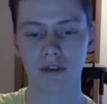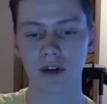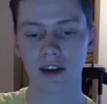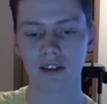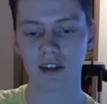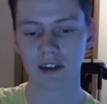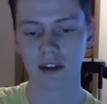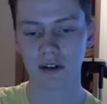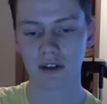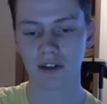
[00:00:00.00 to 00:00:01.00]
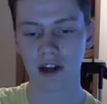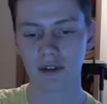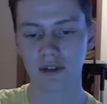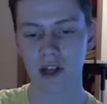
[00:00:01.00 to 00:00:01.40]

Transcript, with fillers: who hasn't kicked out of the Styles